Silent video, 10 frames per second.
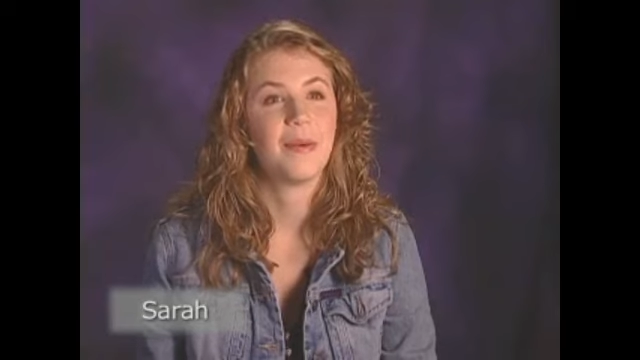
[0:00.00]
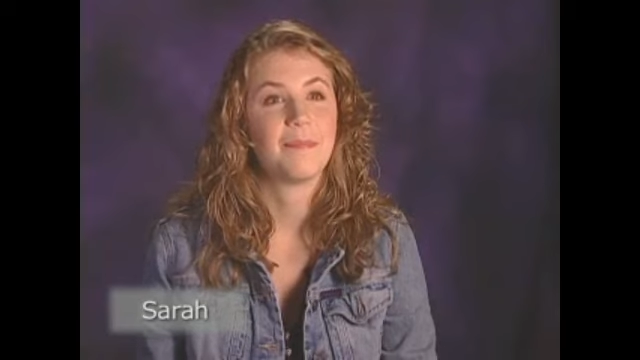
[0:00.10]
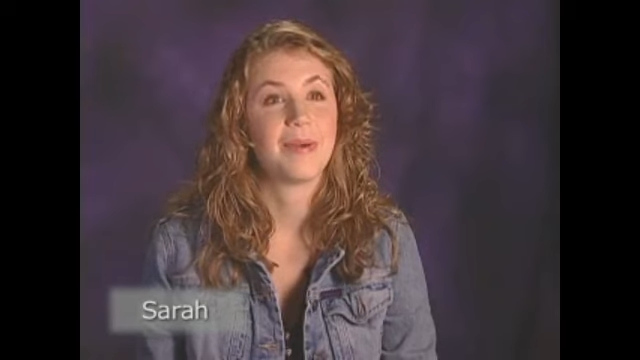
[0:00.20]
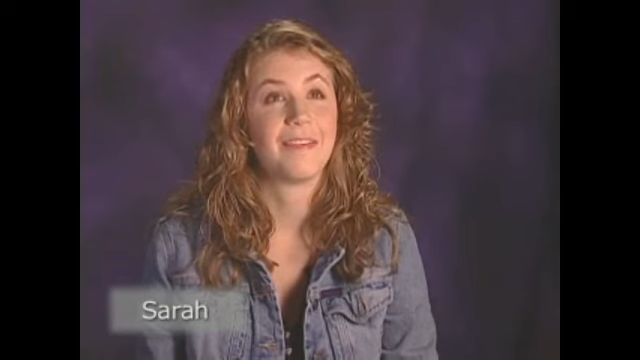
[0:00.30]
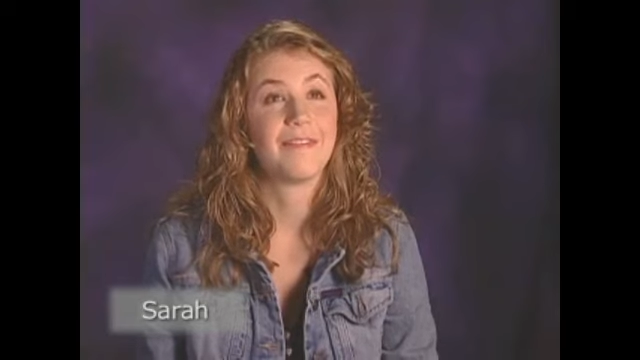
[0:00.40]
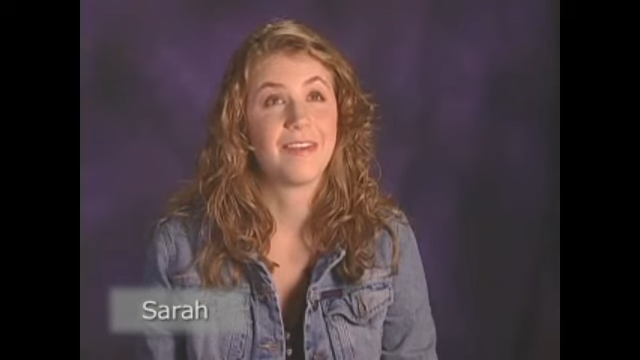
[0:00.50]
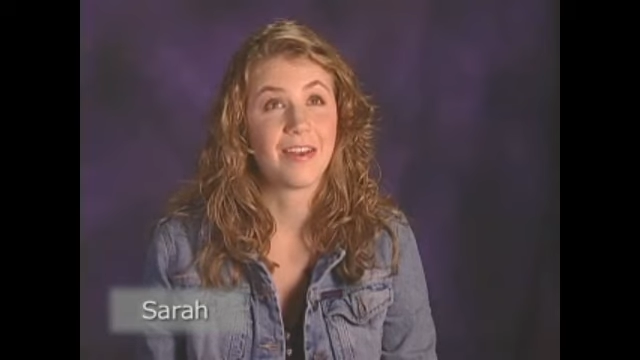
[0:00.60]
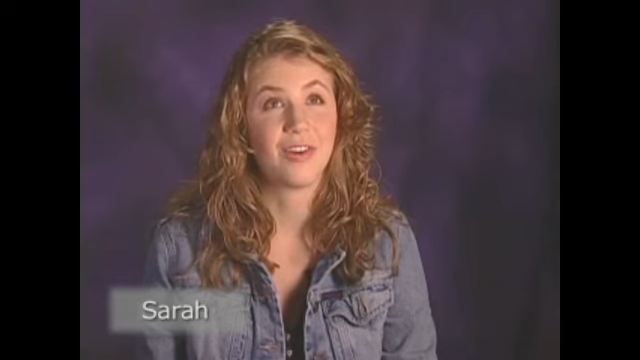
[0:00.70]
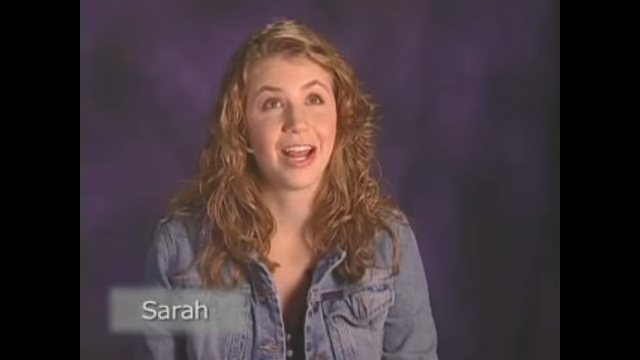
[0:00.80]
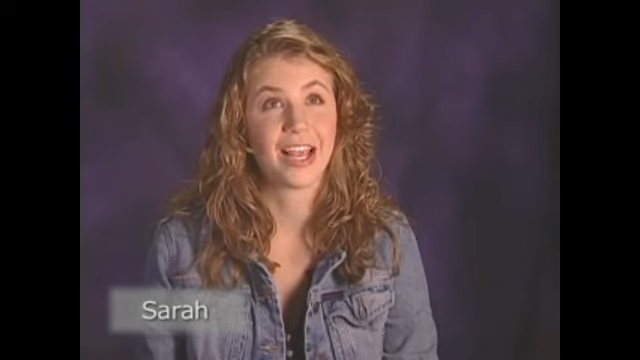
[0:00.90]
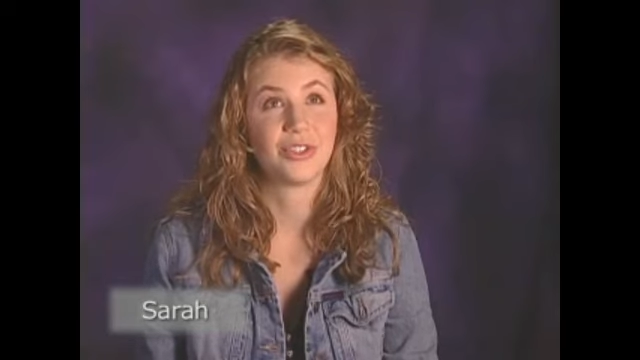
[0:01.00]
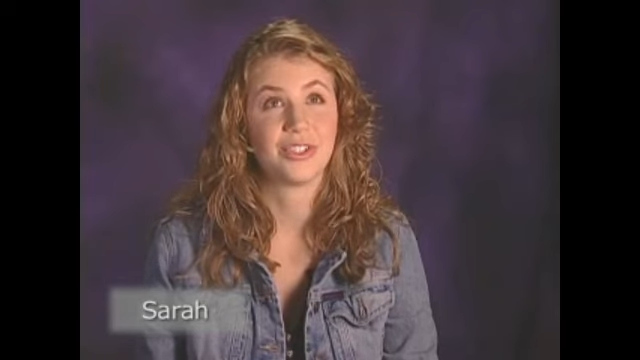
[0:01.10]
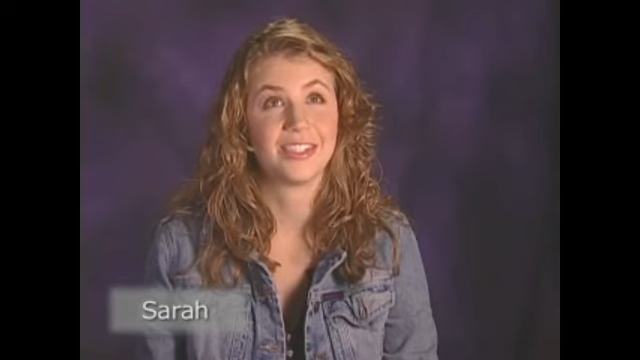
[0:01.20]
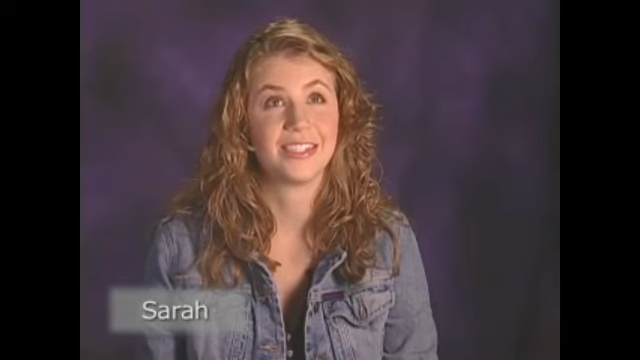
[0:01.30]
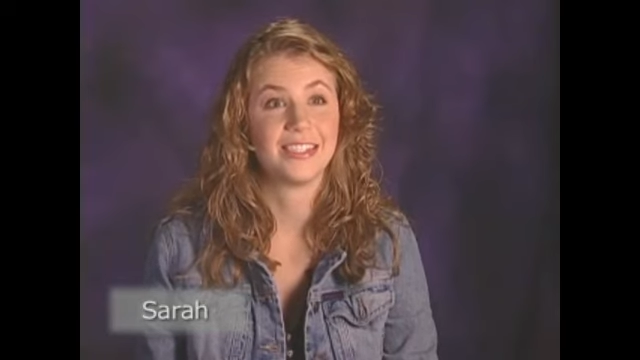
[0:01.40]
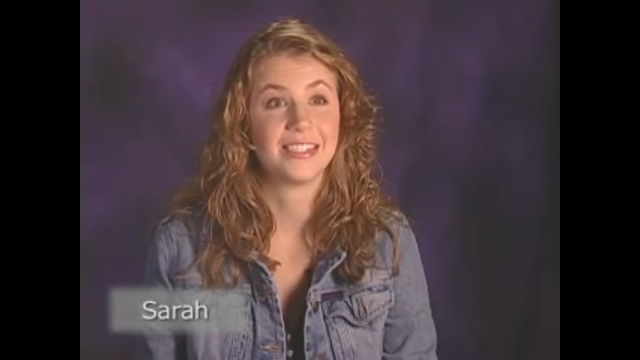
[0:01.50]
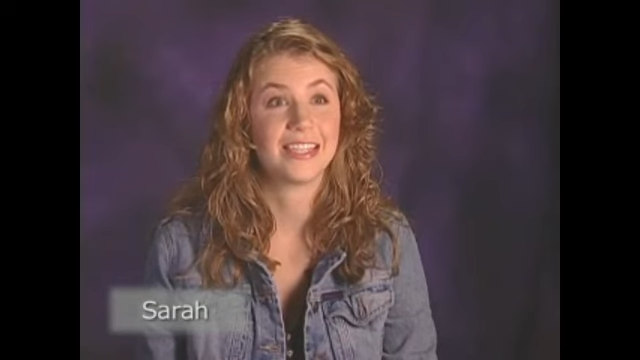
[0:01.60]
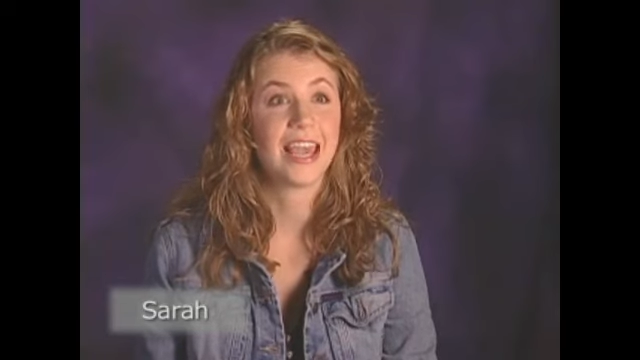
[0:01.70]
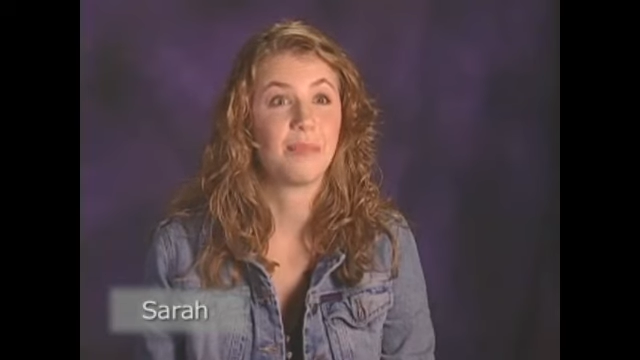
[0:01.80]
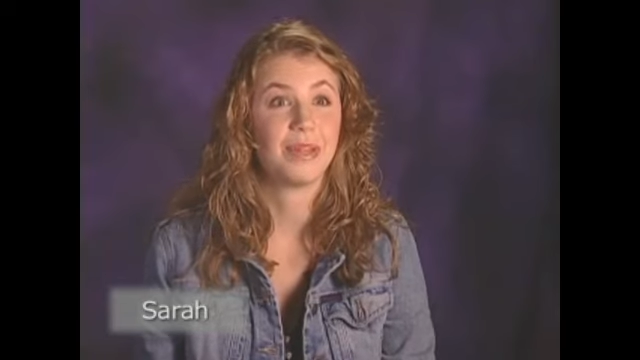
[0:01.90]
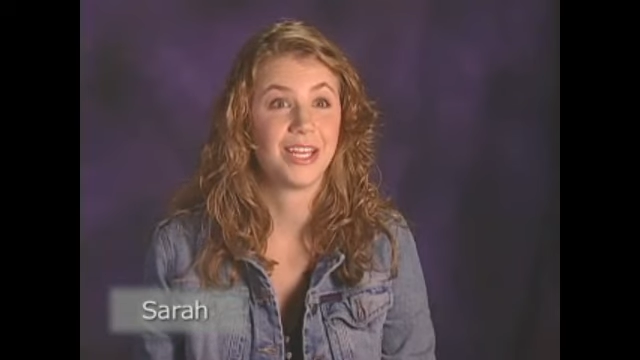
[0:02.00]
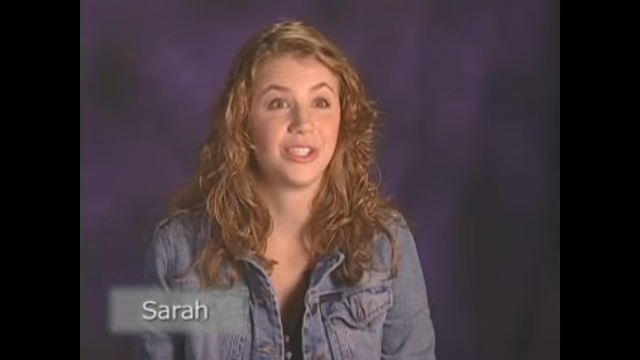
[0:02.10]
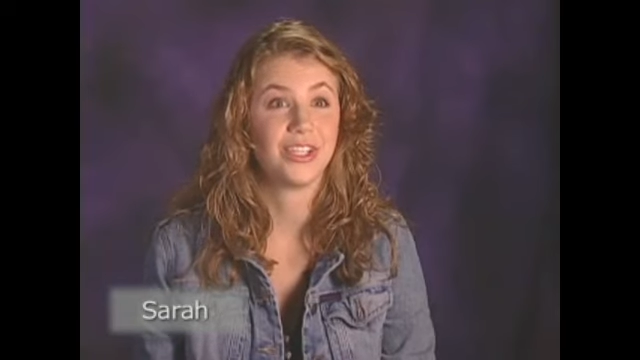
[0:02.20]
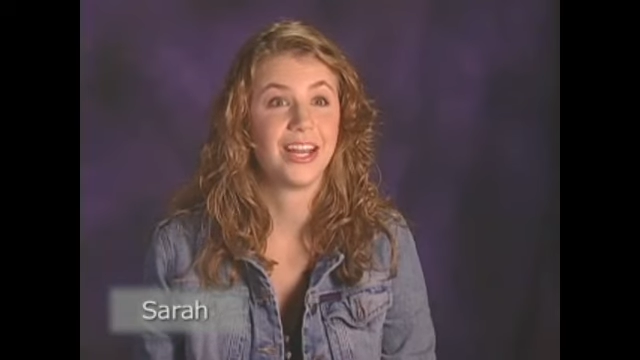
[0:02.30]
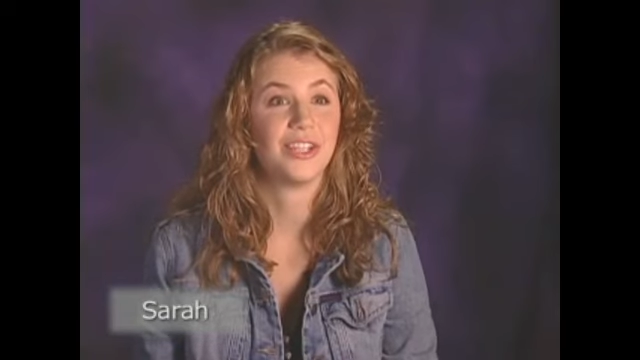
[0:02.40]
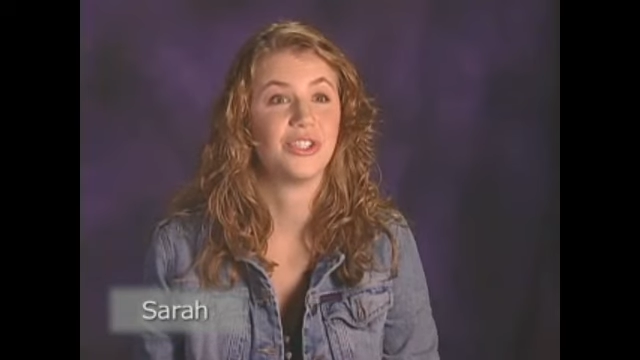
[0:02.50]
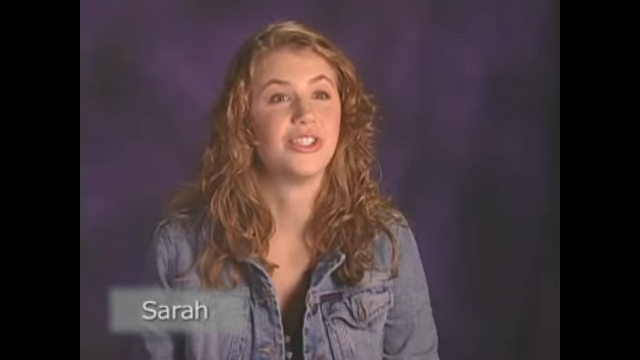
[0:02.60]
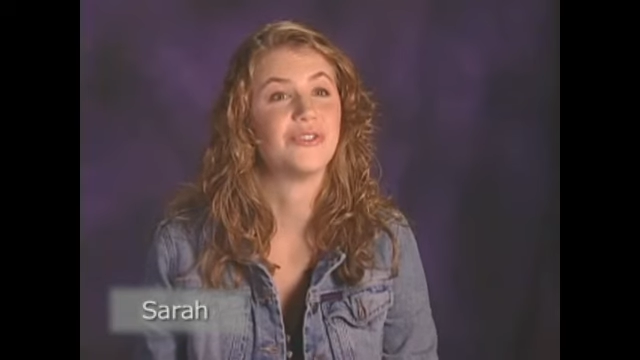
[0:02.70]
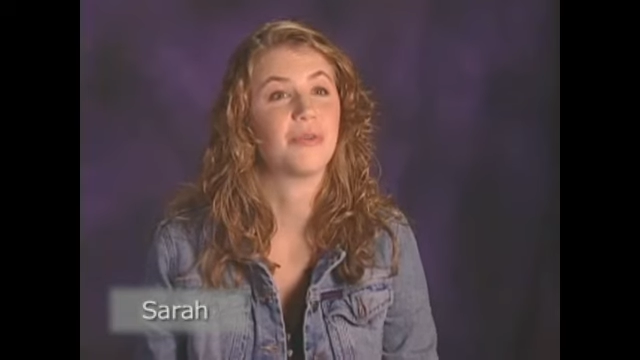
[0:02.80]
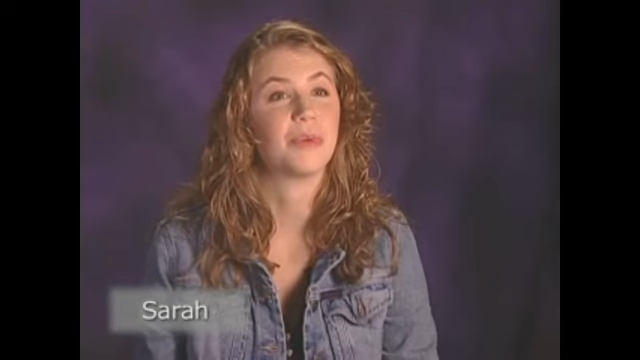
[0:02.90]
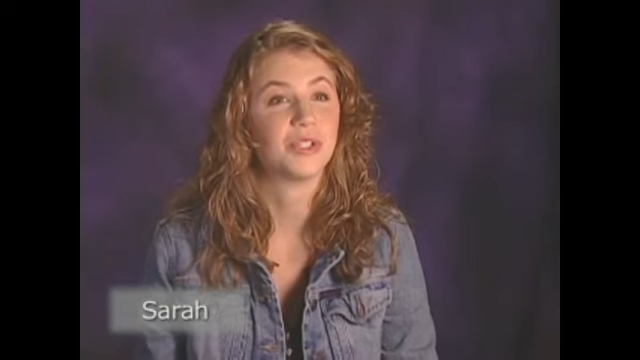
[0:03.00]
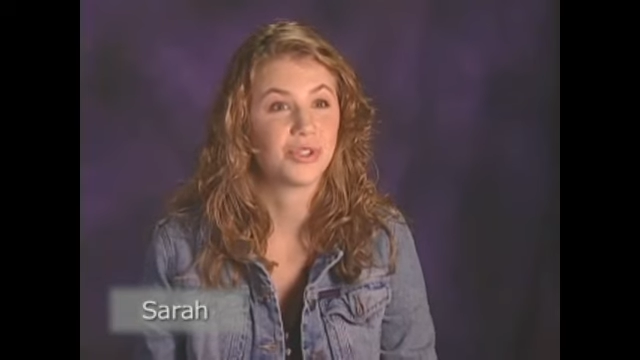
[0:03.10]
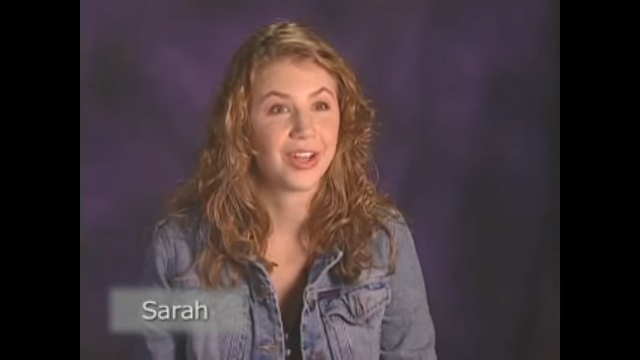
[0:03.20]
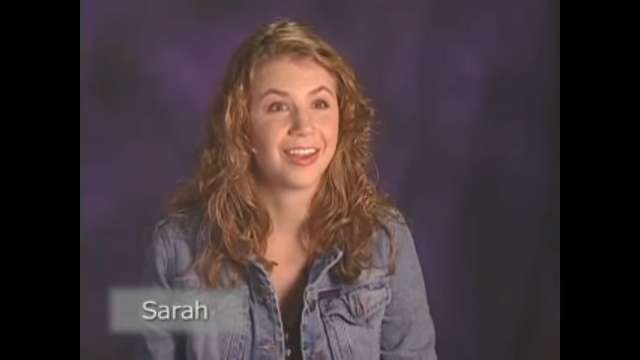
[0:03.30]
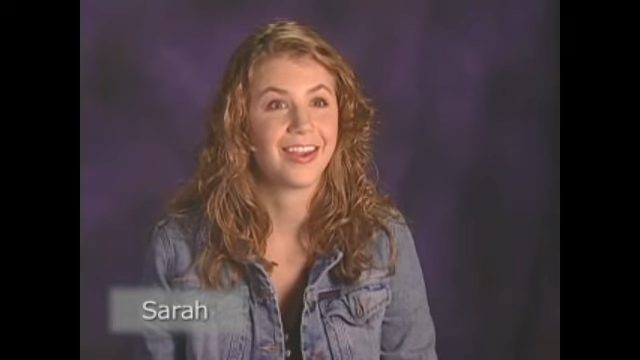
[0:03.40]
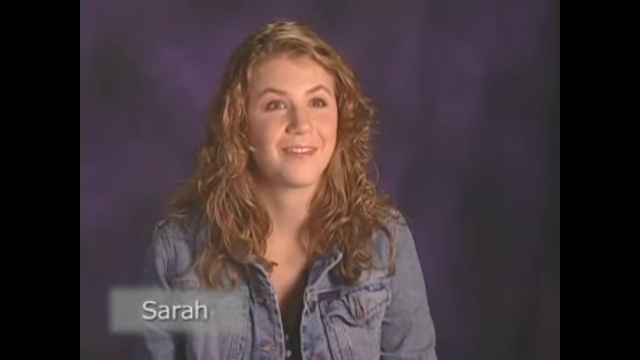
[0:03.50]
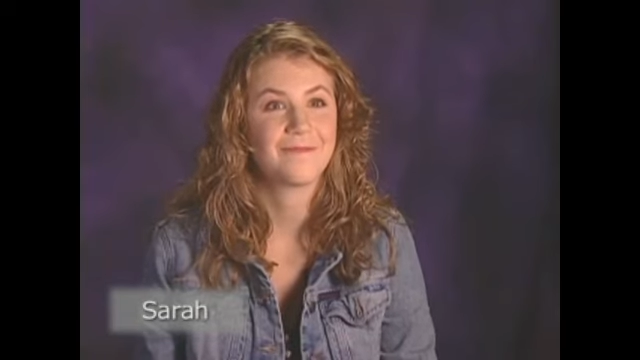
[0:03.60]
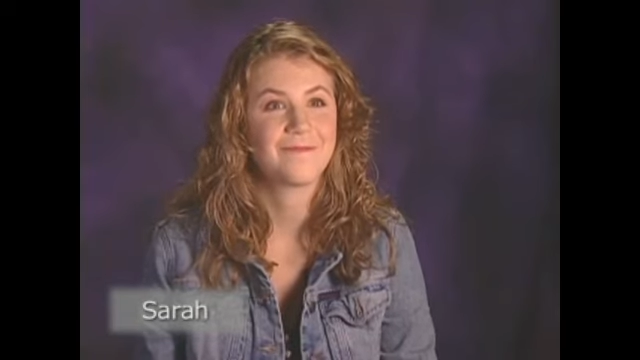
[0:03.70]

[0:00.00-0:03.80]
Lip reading: My favorite actress is Kate Blanchett and she's from Australia.